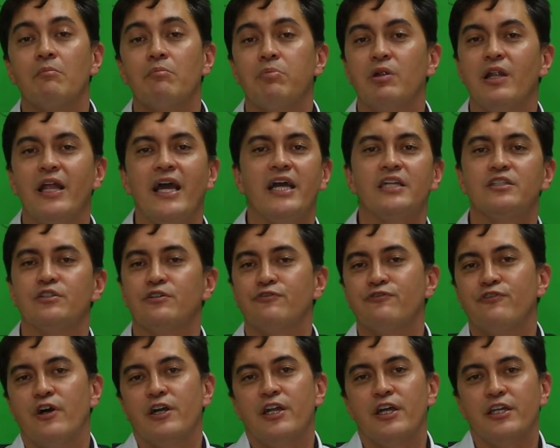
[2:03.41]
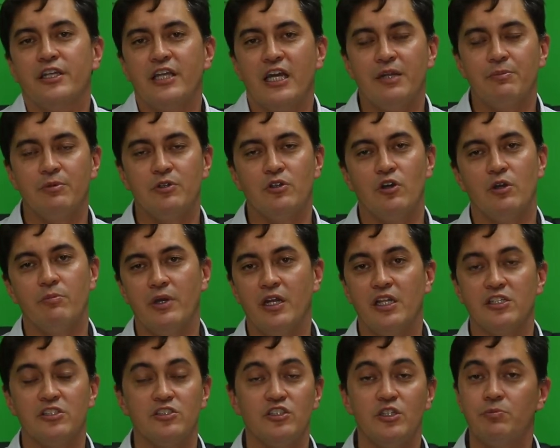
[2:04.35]
plant or phytocannabinoid
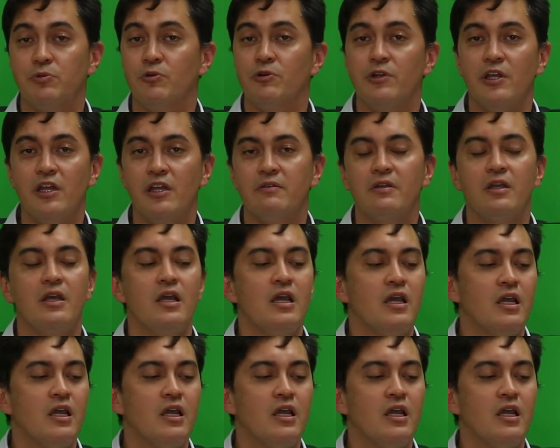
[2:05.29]
medicine you put in.